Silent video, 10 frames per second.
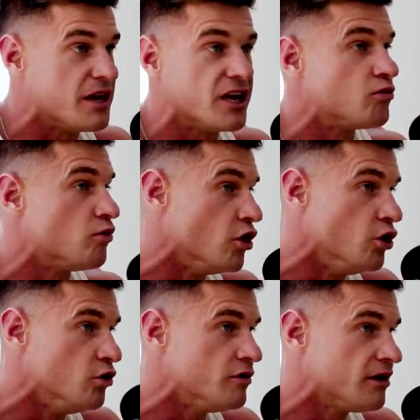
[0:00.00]
uh,
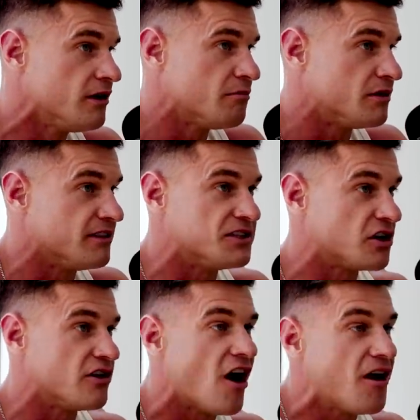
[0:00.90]
being rude,
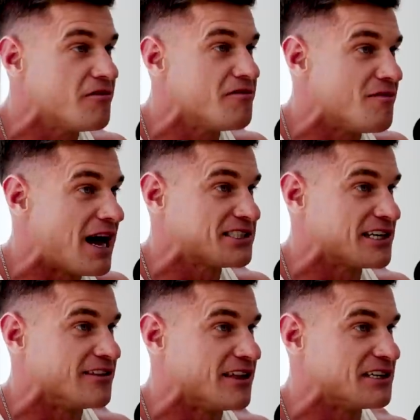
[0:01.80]
but these are
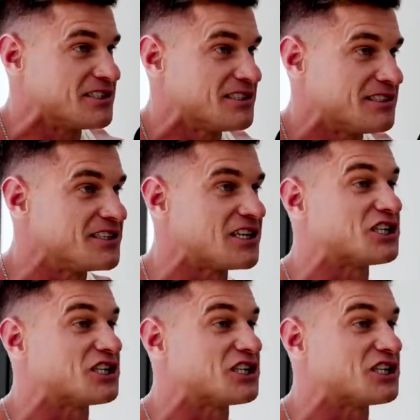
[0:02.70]
non-masculine things.